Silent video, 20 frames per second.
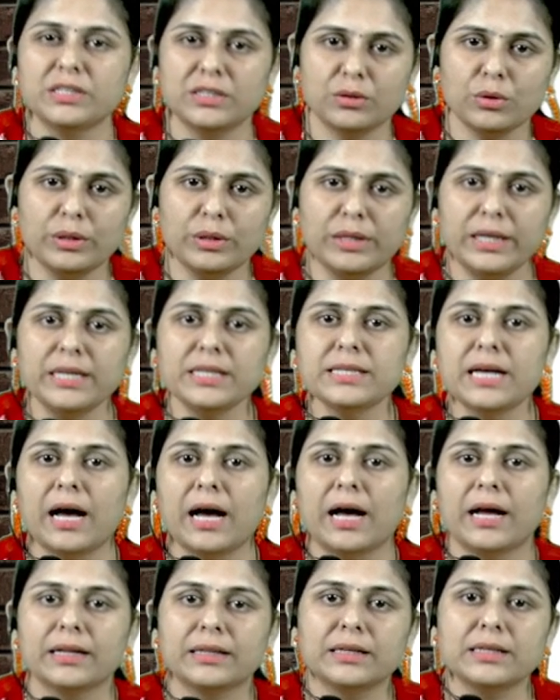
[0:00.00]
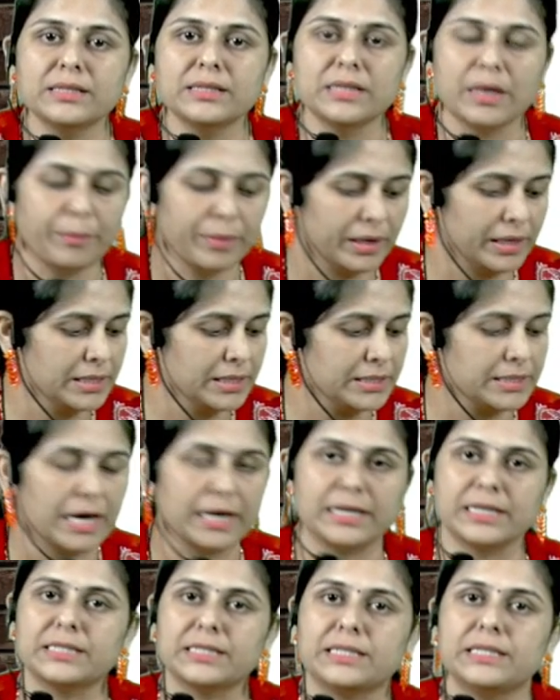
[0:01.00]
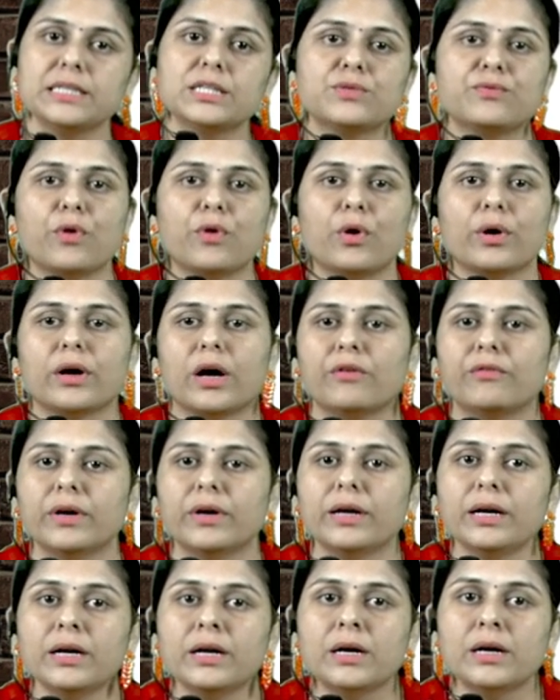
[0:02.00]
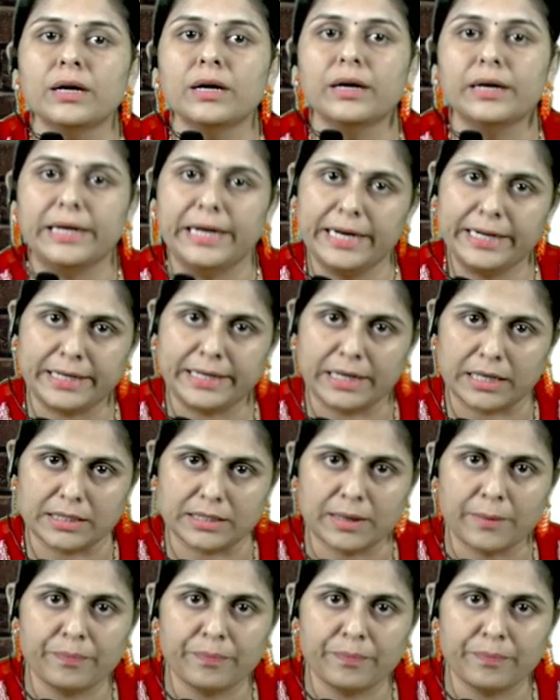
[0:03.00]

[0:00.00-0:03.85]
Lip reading: So these are the summary statistics for our data.